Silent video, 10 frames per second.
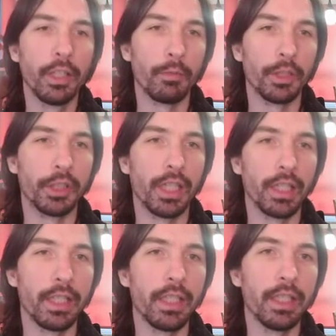which
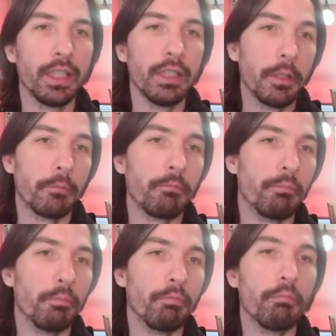clearly
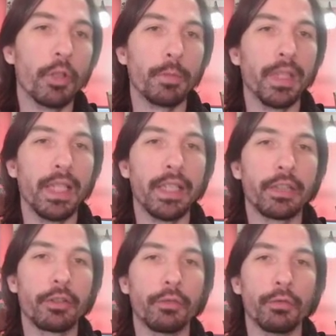must be
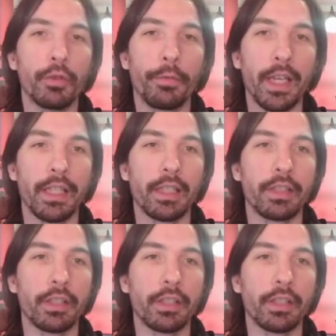linked to the fact that